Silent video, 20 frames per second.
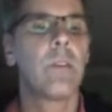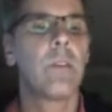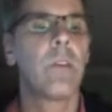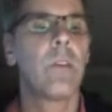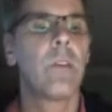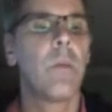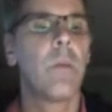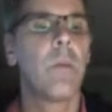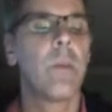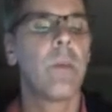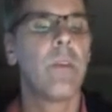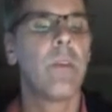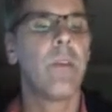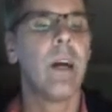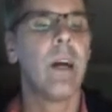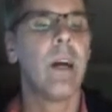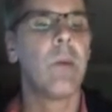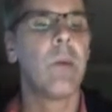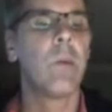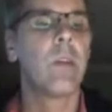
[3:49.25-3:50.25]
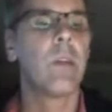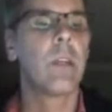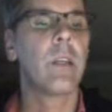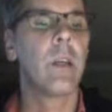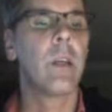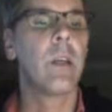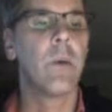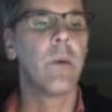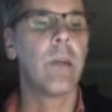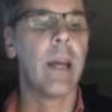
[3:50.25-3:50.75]
So if I wanted to
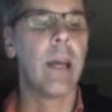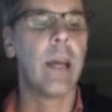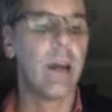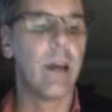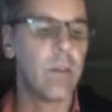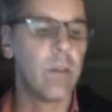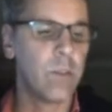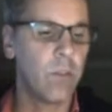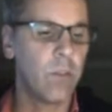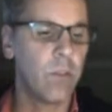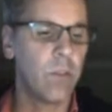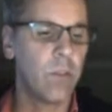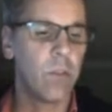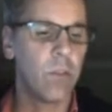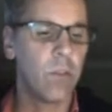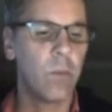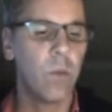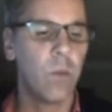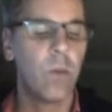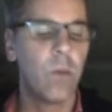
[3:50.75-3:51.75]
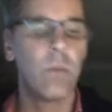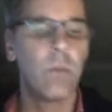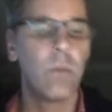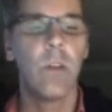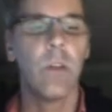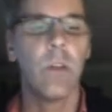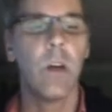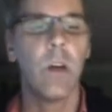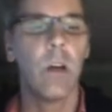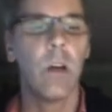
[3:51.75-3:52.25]
go down to row
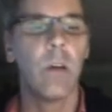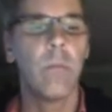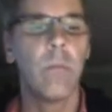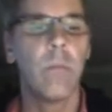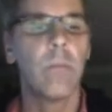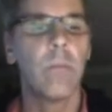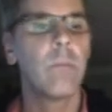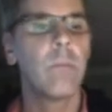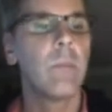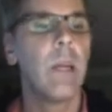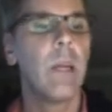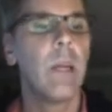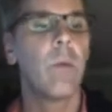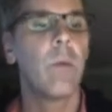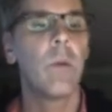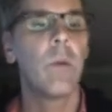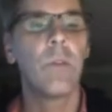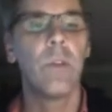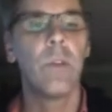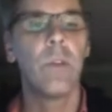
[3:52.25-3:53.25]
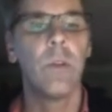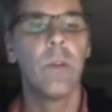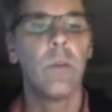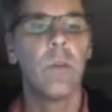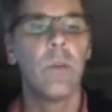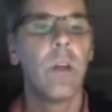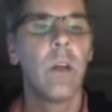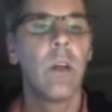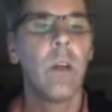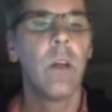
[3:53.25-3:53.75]
2,
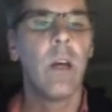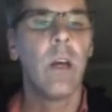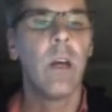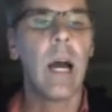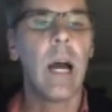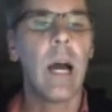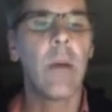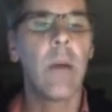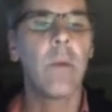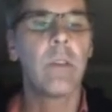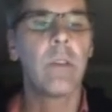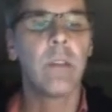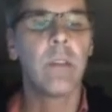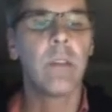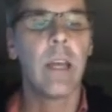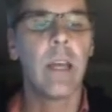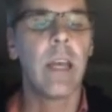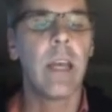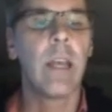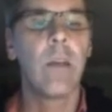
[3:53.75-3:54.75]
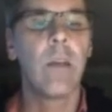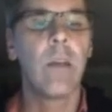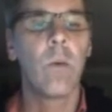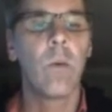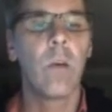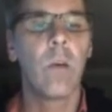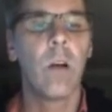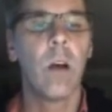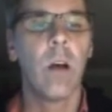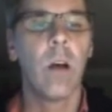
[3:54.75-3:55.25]
I would say
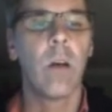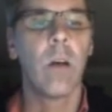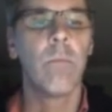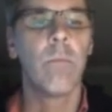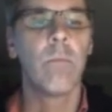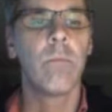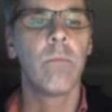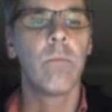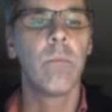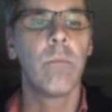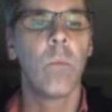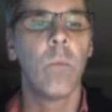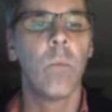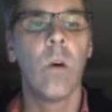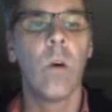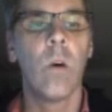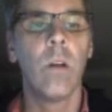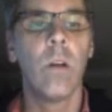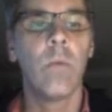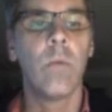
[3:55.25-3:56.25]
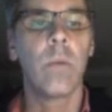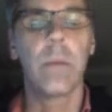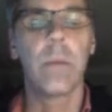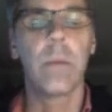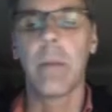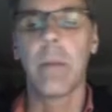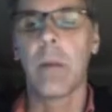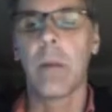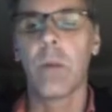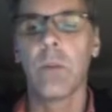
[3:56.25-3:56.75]
1 would be
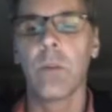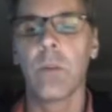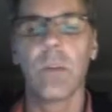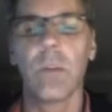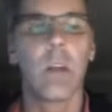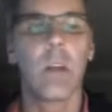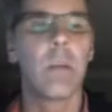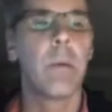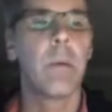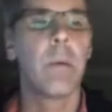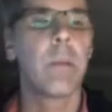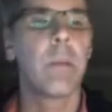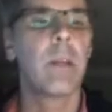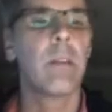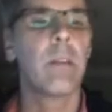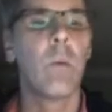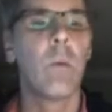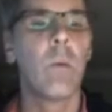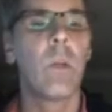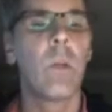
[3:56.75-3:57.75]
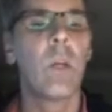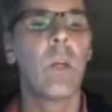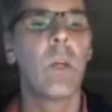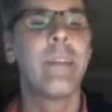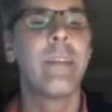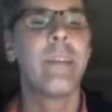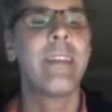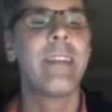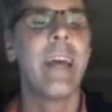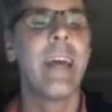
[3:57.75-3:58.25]
my rows argument because I want to
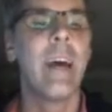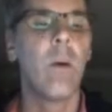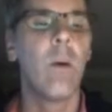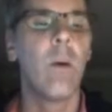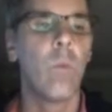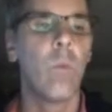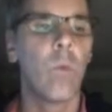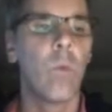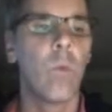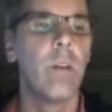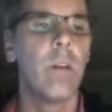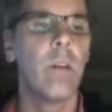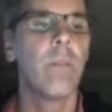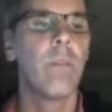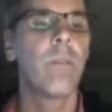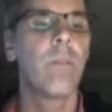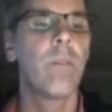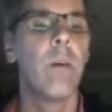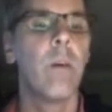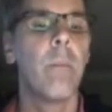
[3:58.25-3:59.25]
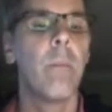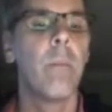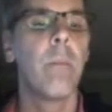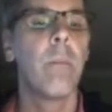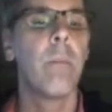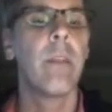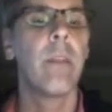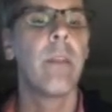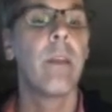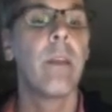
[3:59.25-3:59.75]
go down 1
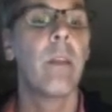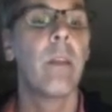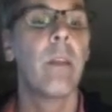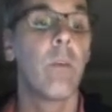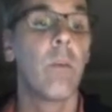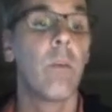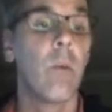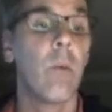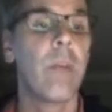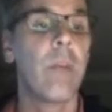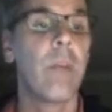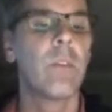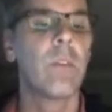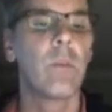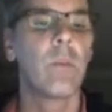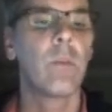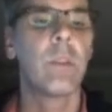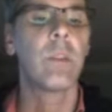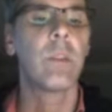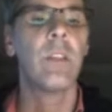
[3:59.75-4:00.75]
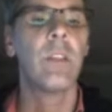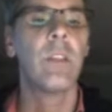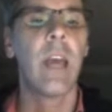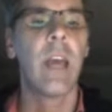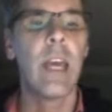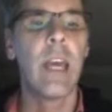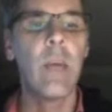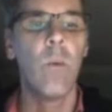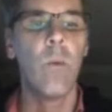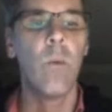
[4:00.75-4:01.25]
from the reference, is
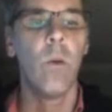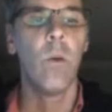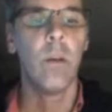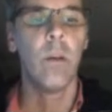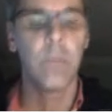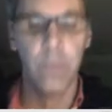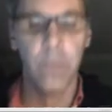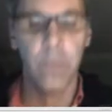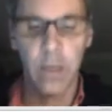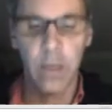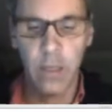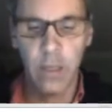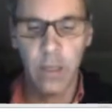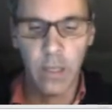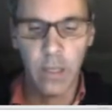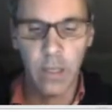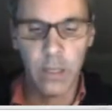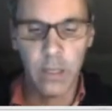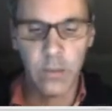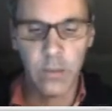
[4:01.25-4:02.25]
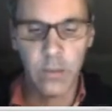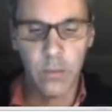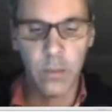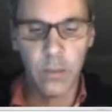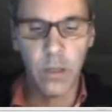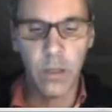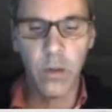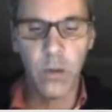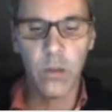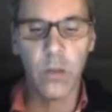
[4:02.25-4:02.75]
A1. And so I'm going
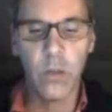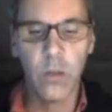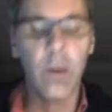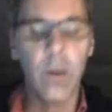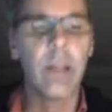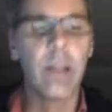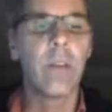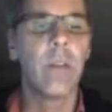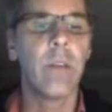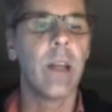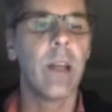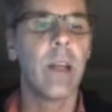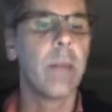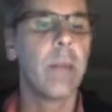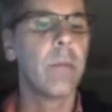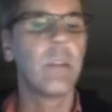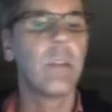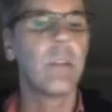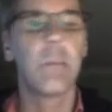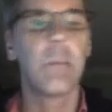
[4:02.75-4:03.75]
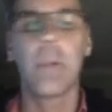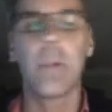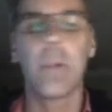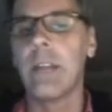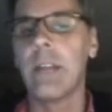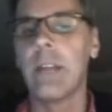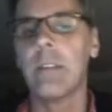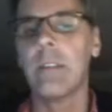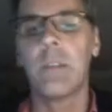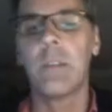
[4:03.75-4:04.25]
to go ahead and do that. I'm going to
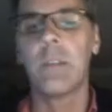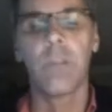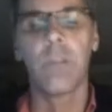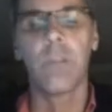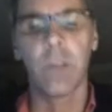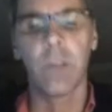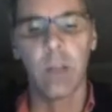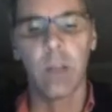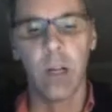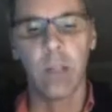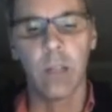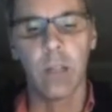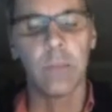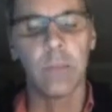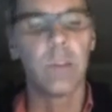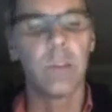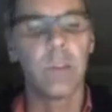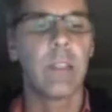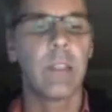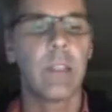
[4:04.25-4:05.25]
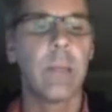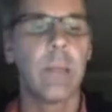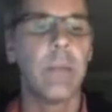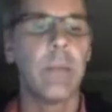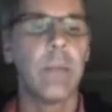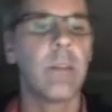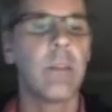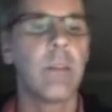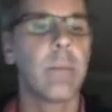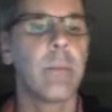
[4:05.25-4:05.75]
supply 0 for columns just to keep
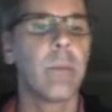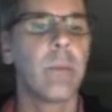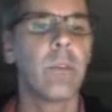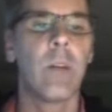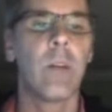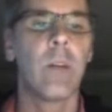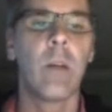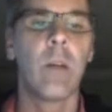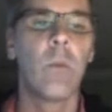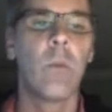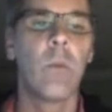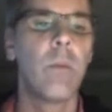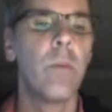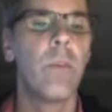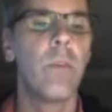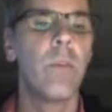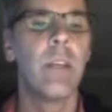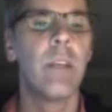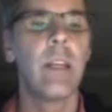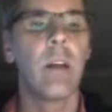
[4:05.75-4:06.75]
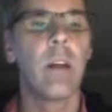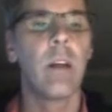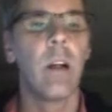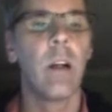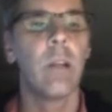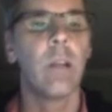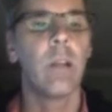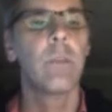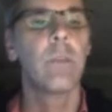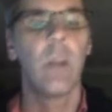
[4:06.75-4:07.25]
this simple. So I don't want to move any
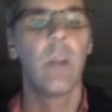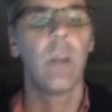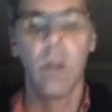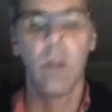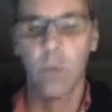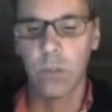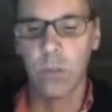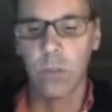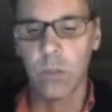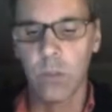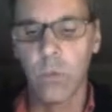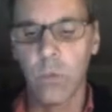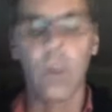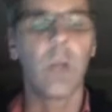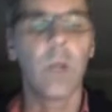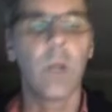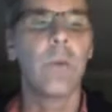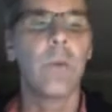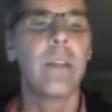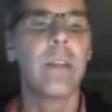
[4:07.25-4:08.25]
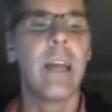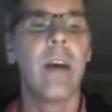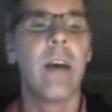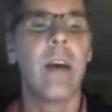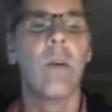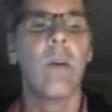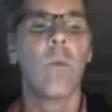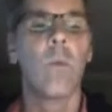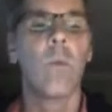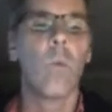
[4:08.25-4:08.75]
columns. We just want to go
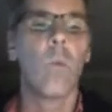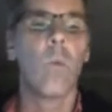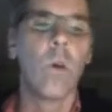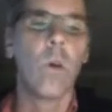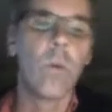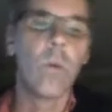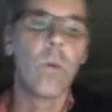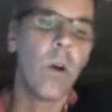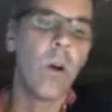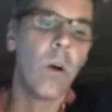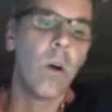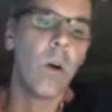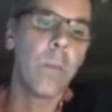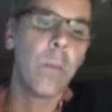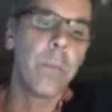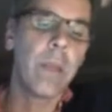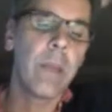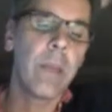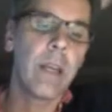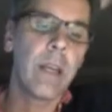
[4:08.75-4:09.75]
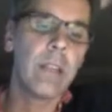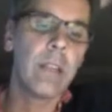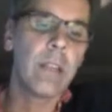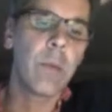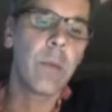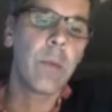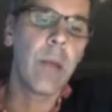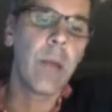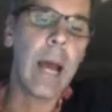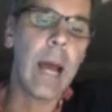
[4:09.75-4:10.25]
down 1 row and see
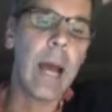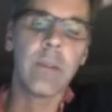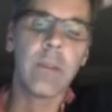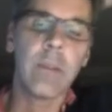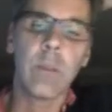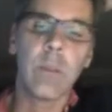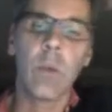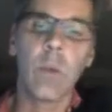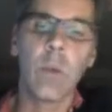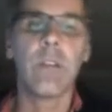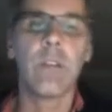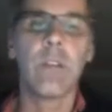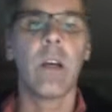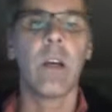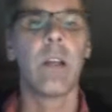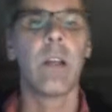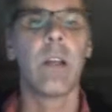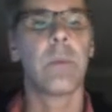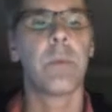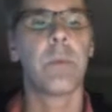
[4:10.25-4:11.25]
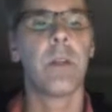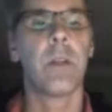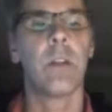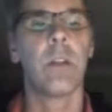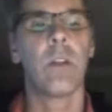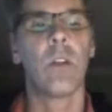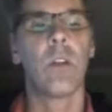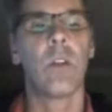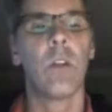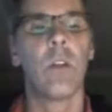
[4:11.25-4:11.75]
what happens. And what I've done is put in
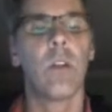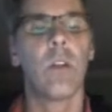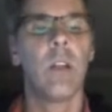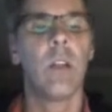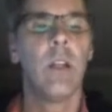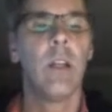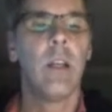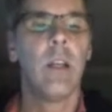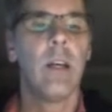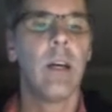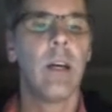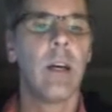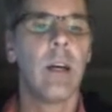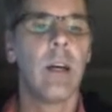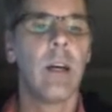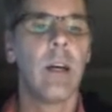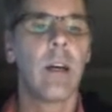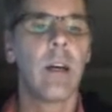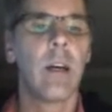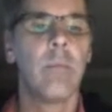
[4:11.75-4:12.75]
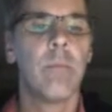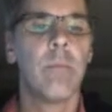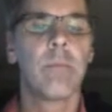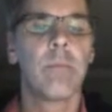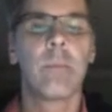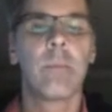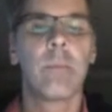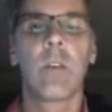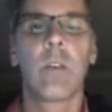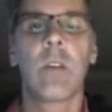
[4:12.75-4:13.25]
a little
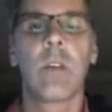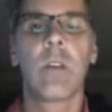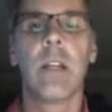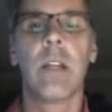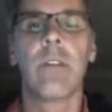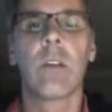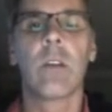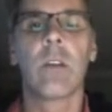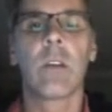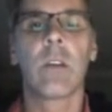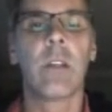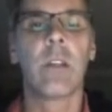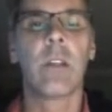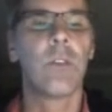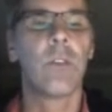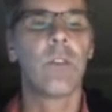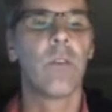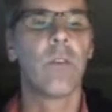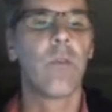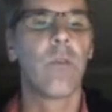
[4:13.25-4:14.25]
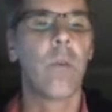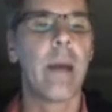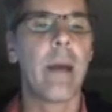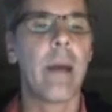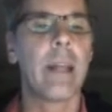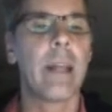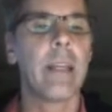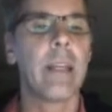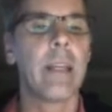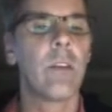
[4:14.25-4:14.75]
clever conditional
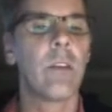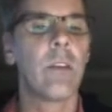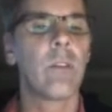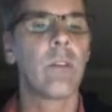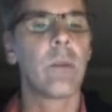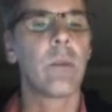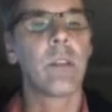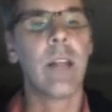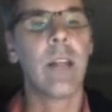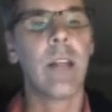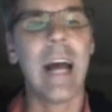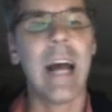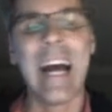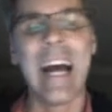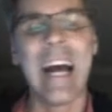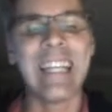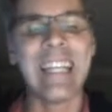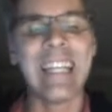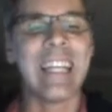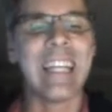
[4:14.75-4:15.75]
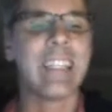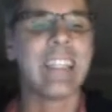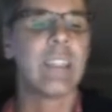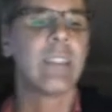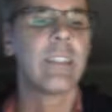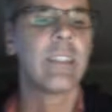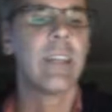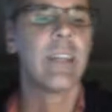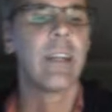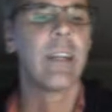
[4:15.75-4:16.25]
formatting here. So it's going to highlight the
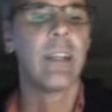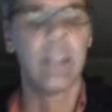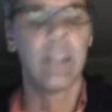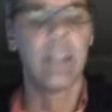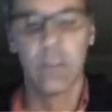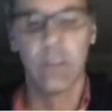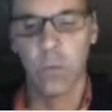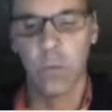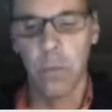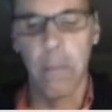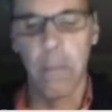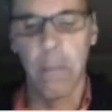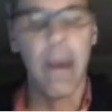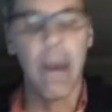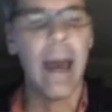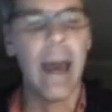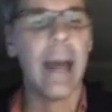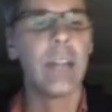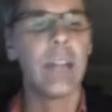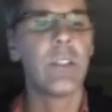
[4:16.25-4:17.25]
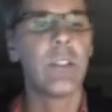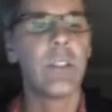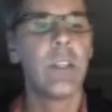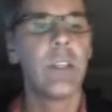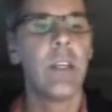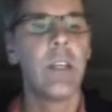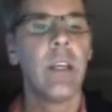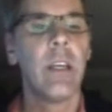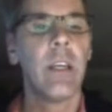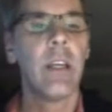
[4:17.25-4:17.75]
cell that this will match.
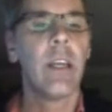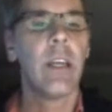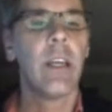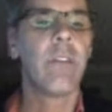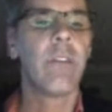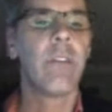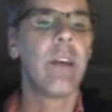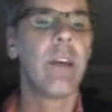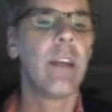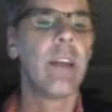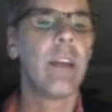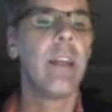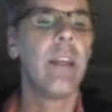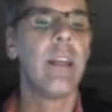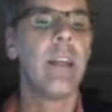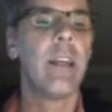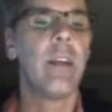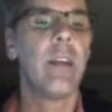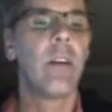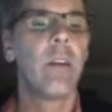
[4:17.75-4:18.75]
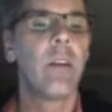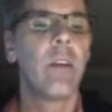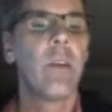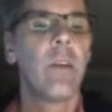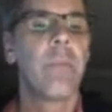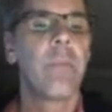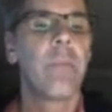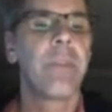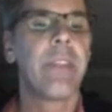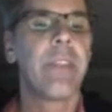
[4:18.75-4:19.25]
And if I hit enter,
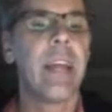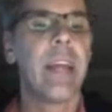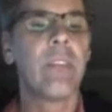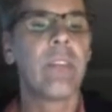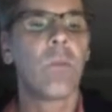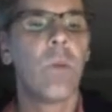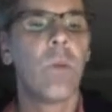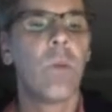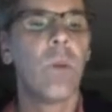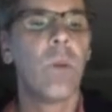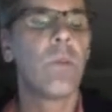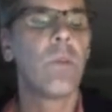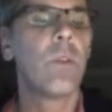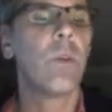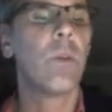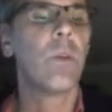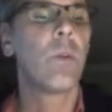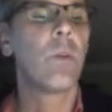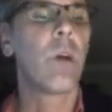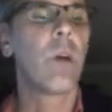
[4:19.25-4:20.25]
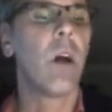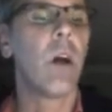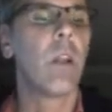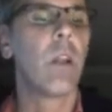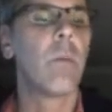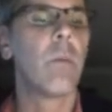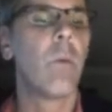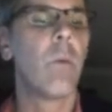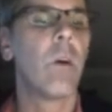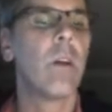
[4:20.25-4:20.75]
that's row 2,
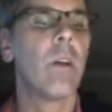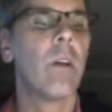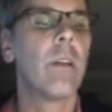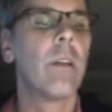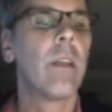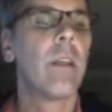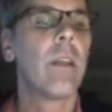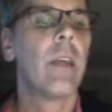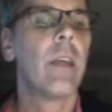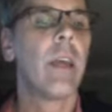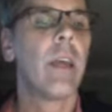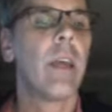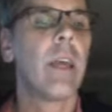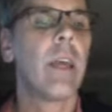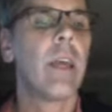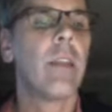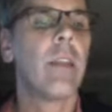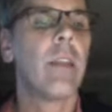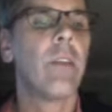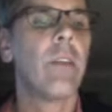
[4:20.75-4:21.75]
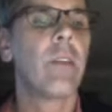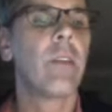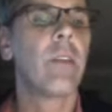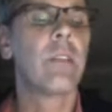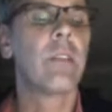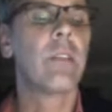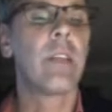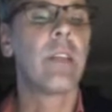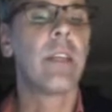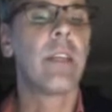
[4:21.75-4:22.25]
column 1. And you can
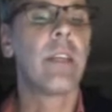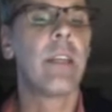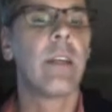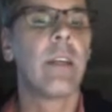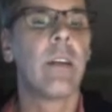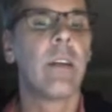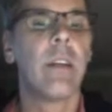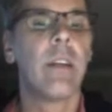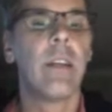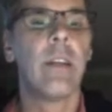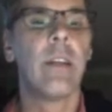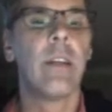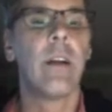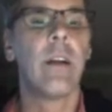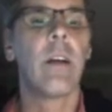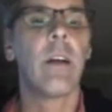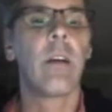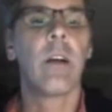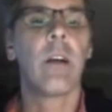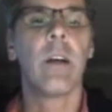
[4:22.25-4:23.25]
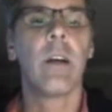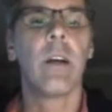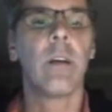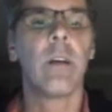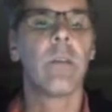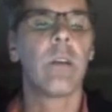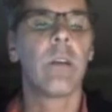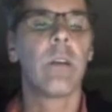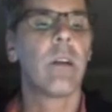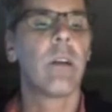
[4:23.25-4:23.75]
see it here in
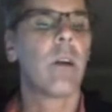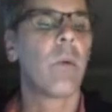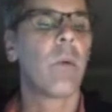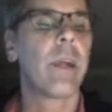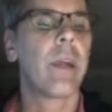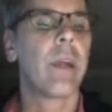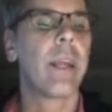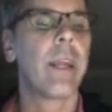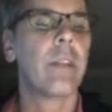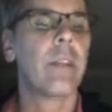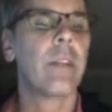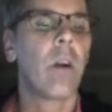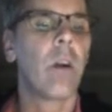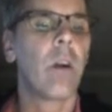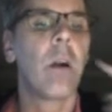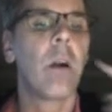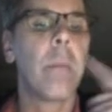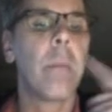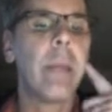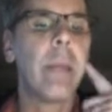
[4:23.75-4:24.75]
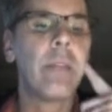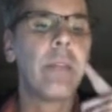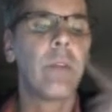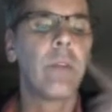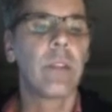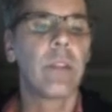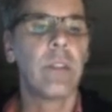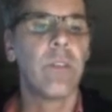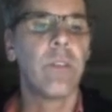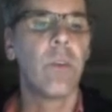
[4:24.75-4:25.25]
our range, or our
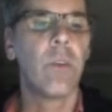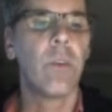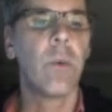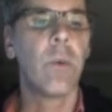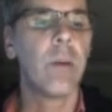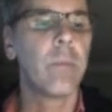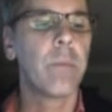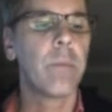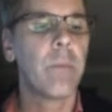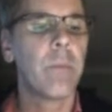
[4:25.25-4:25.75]
matrix, if you will.